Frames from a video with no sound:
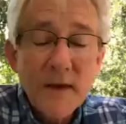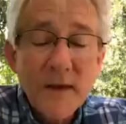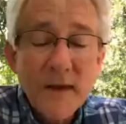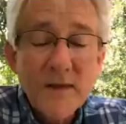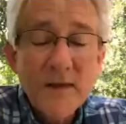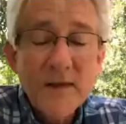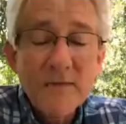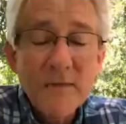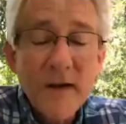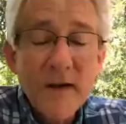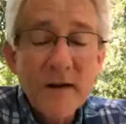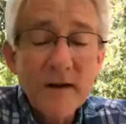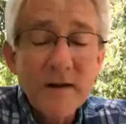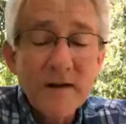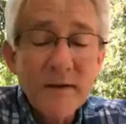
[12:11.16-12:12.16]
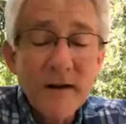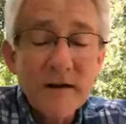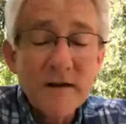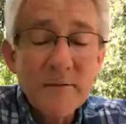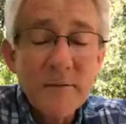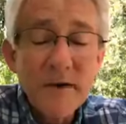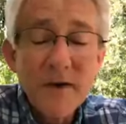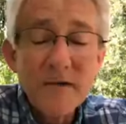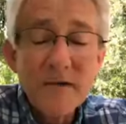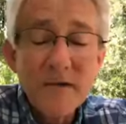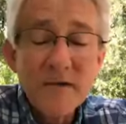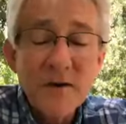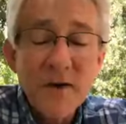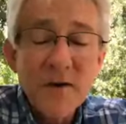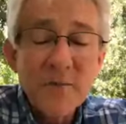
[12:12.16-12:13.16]
And then finally, he talks about
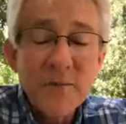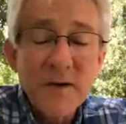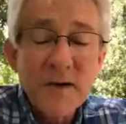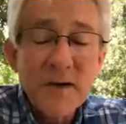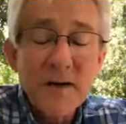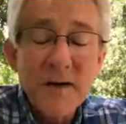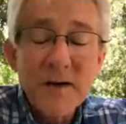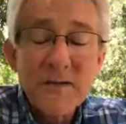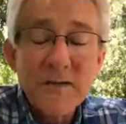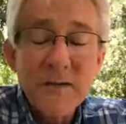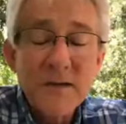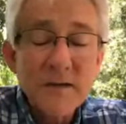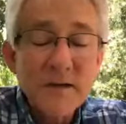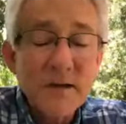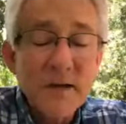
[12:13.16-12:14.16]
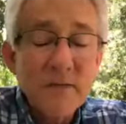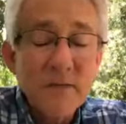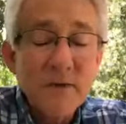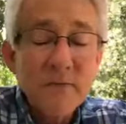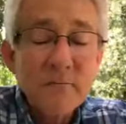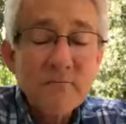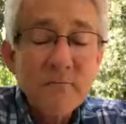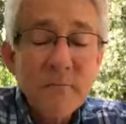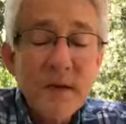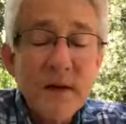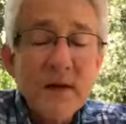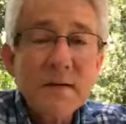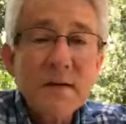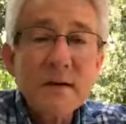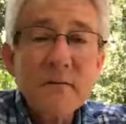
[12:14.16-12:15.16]
this hope again in verse 7
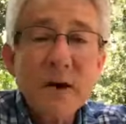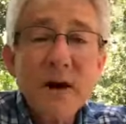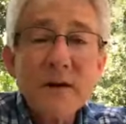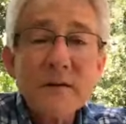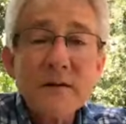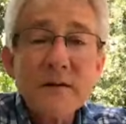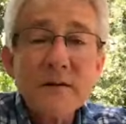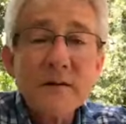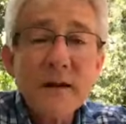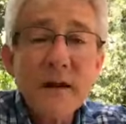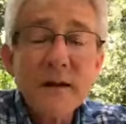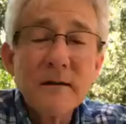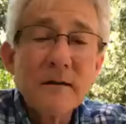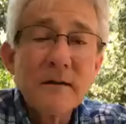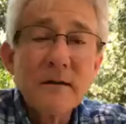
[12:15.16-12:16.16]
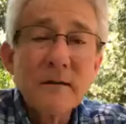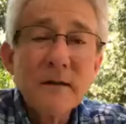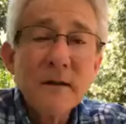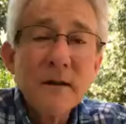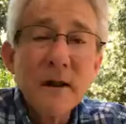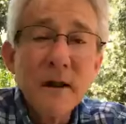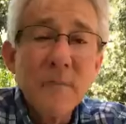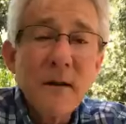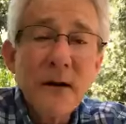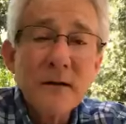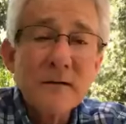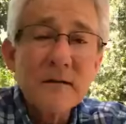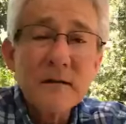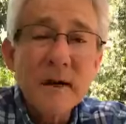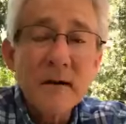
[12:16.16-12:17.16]
as he writes a stanza about
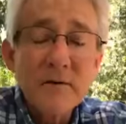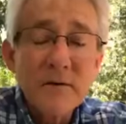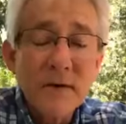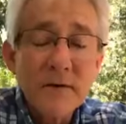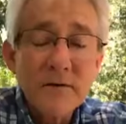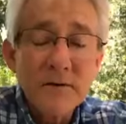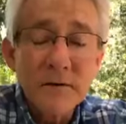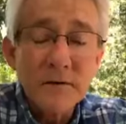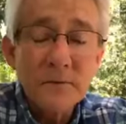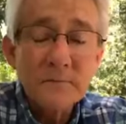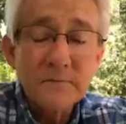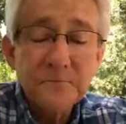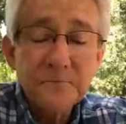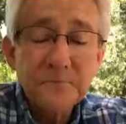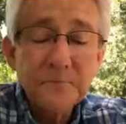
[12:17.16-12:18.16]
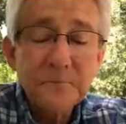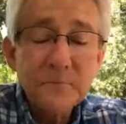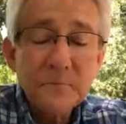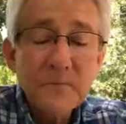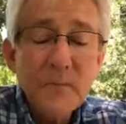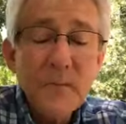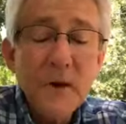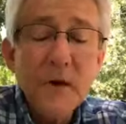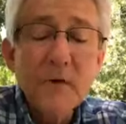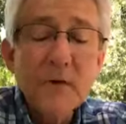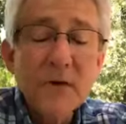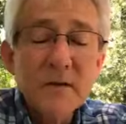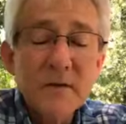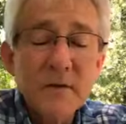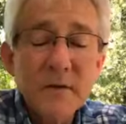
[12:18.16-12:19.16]
salvation. O
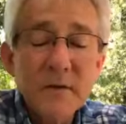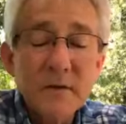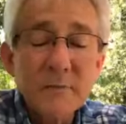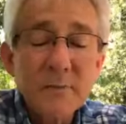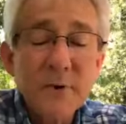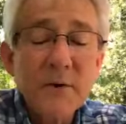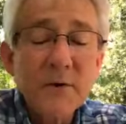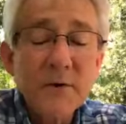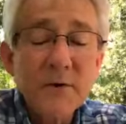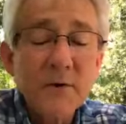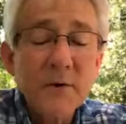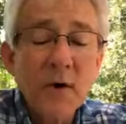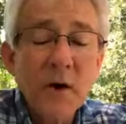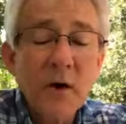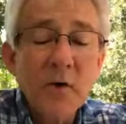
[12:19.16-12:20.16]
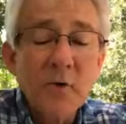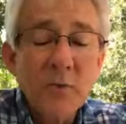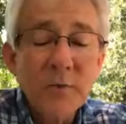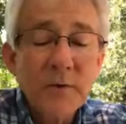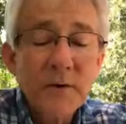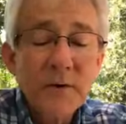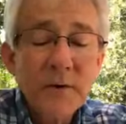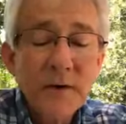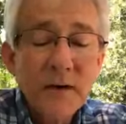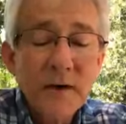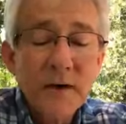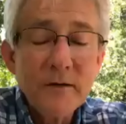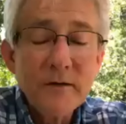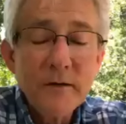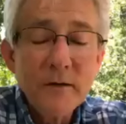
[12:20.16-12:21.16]
Israel, put your hope
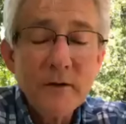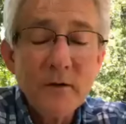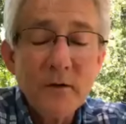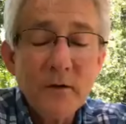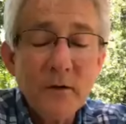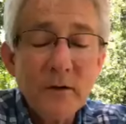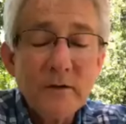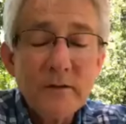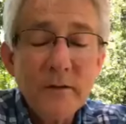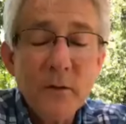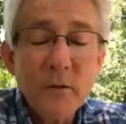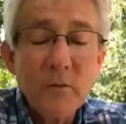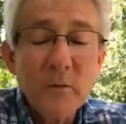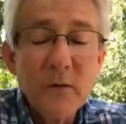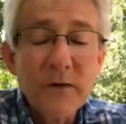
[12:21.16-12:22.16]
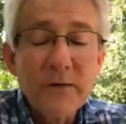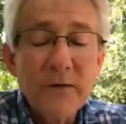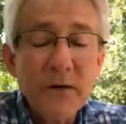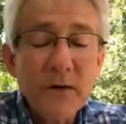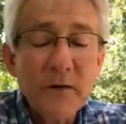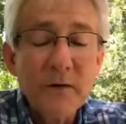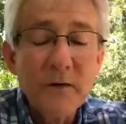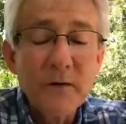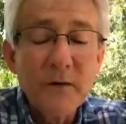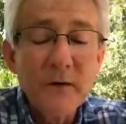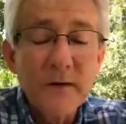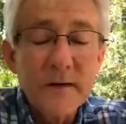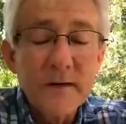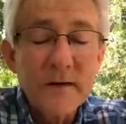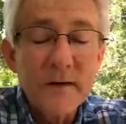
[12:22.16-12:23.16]
in the Lord, for with the Lord
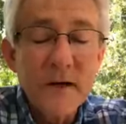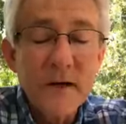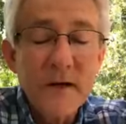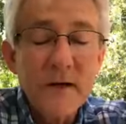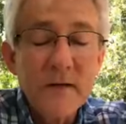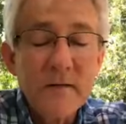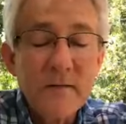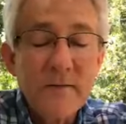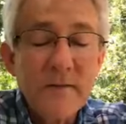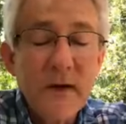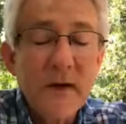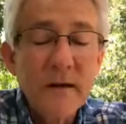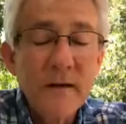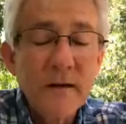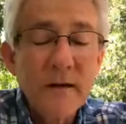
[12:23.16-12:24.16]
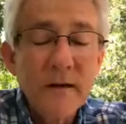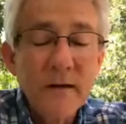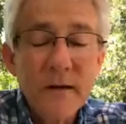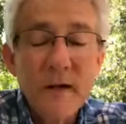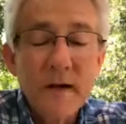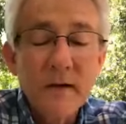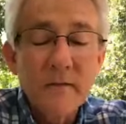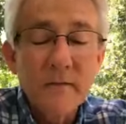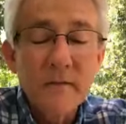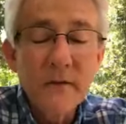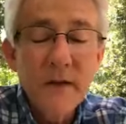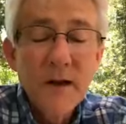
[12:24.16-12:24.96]
is unfailing love,